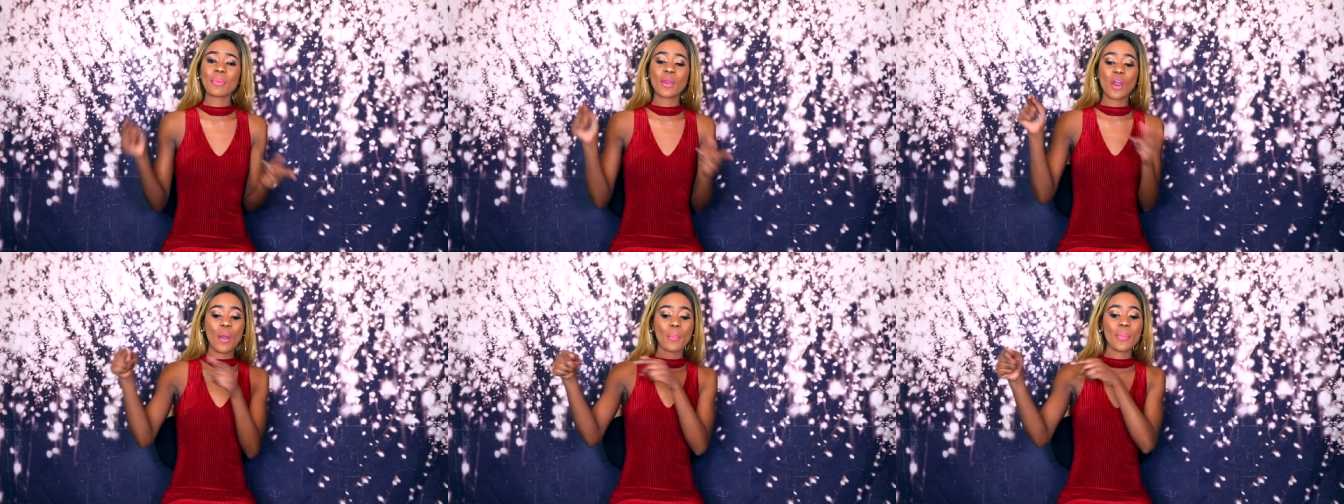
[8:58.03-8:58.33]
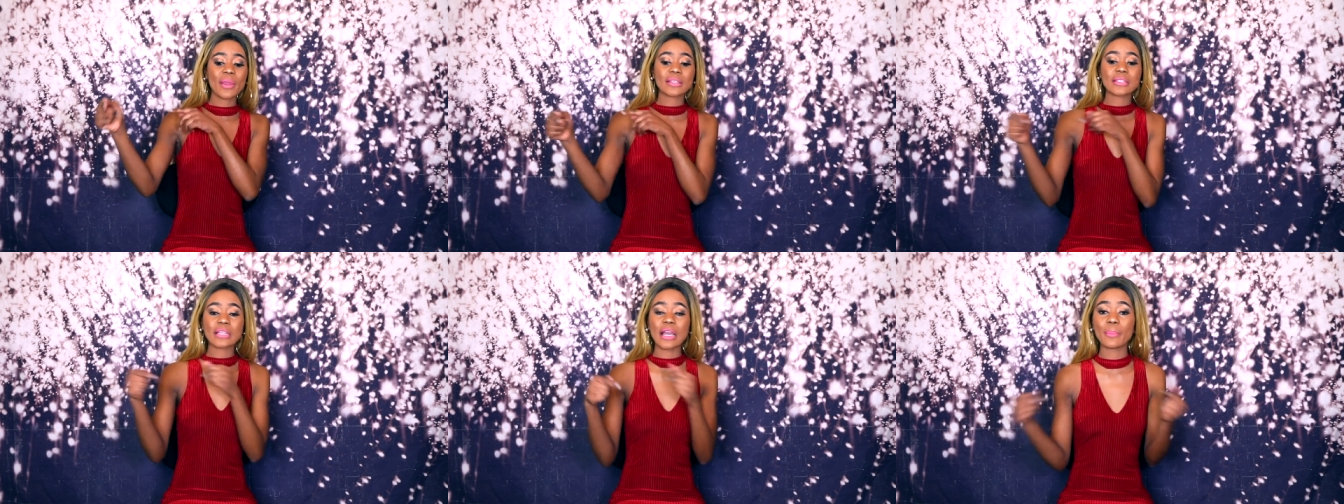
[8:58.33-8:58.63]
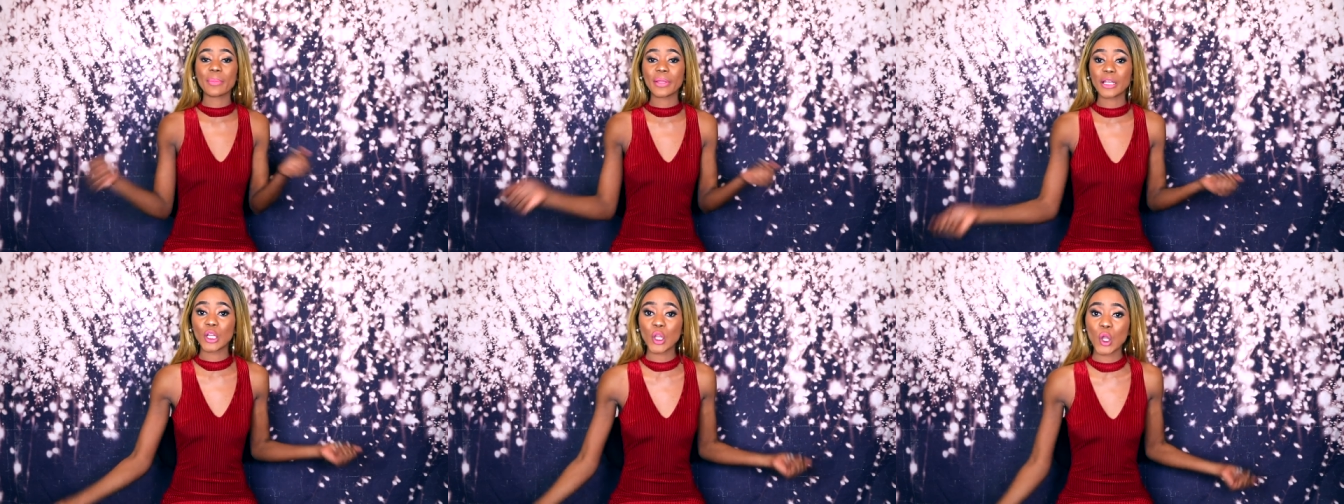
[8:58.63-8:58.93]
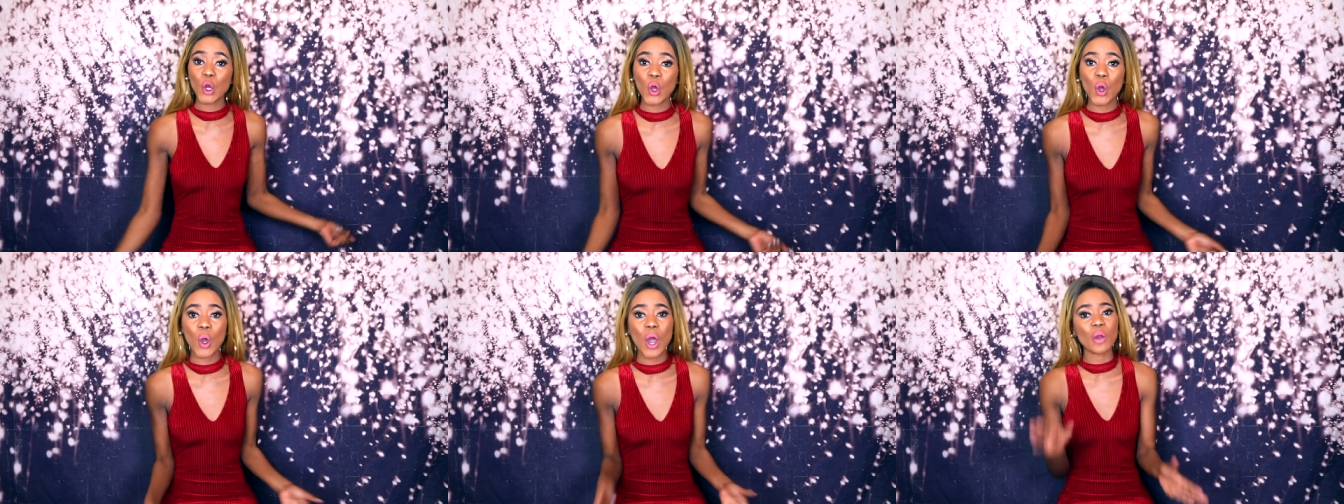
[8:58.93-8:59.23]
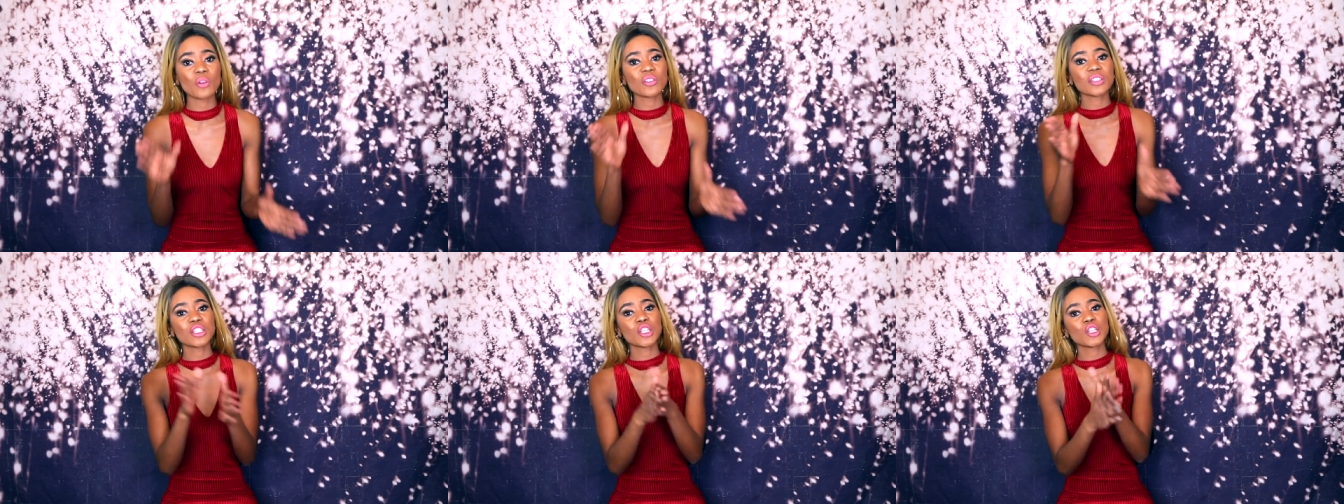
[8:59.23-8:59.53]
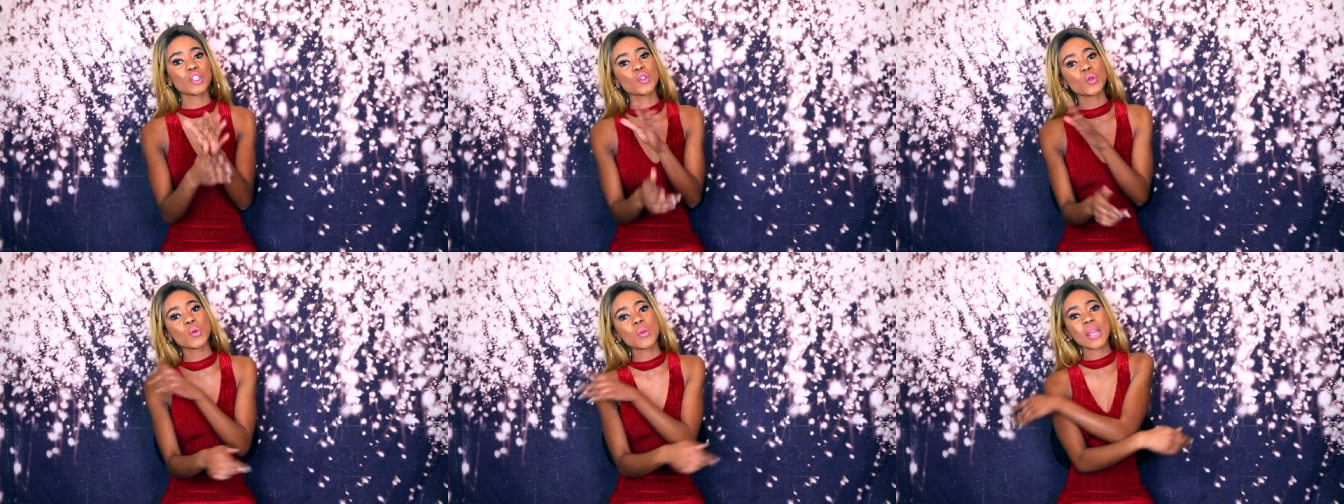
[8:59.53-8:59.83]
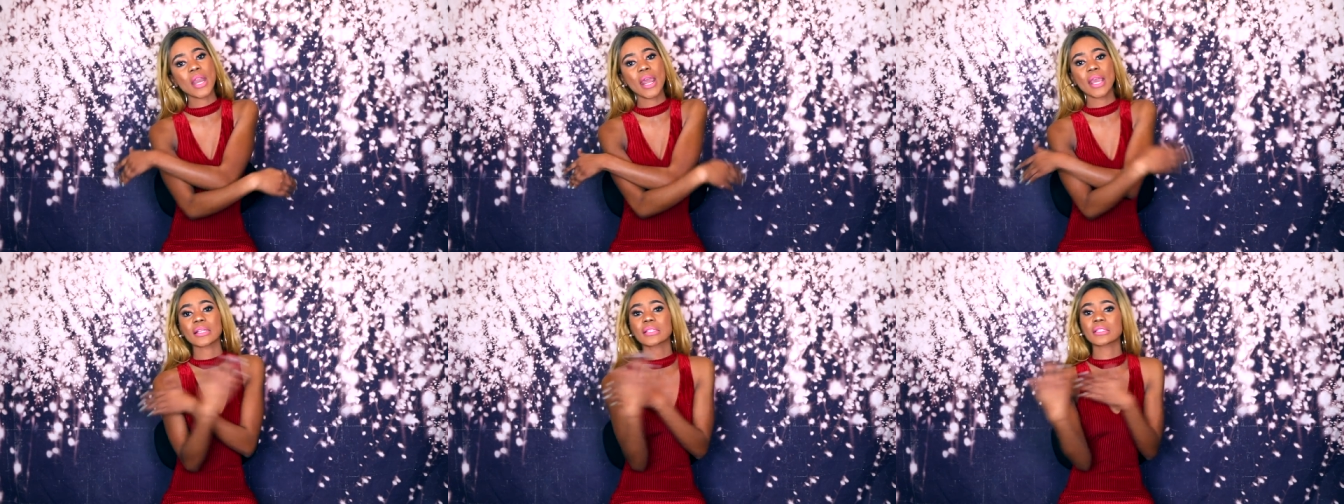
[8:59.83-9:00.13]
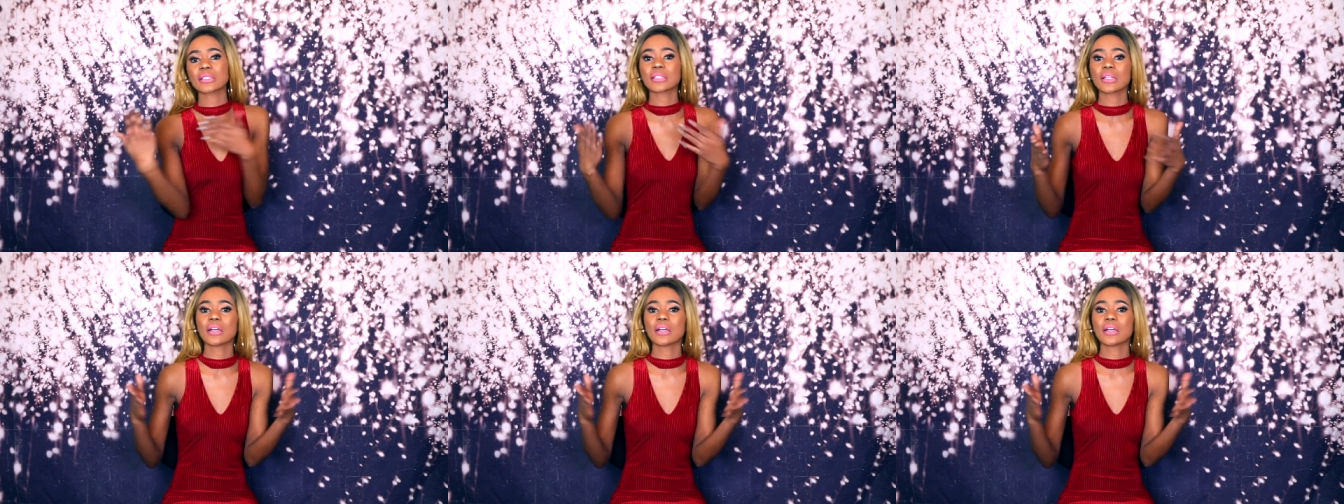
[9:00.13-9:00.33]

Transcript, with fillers: comment down below i'll see you next